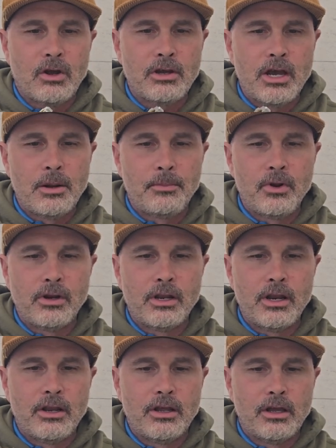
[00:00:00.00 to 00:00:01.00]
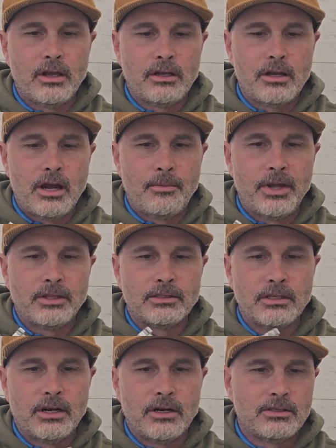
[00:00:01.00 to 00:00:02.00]
kind of put it in the comments
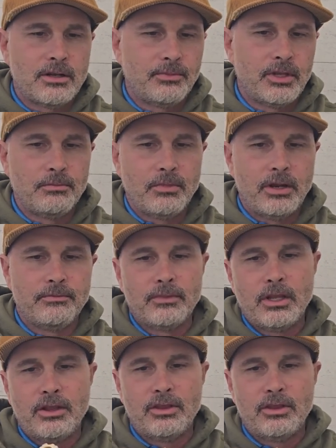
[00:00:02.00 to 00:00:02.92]
there or something, but